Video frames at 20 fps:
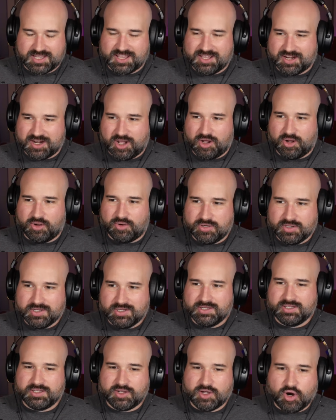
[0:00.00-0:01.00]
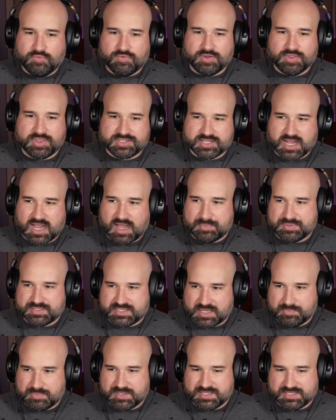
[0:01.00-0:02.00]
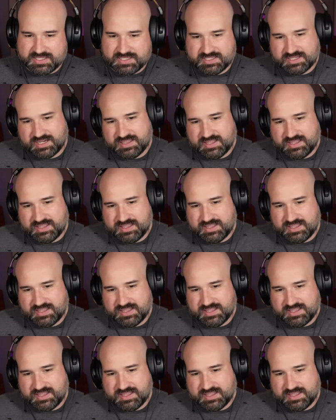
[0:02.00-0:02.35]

you know, over the top set pieces. And I think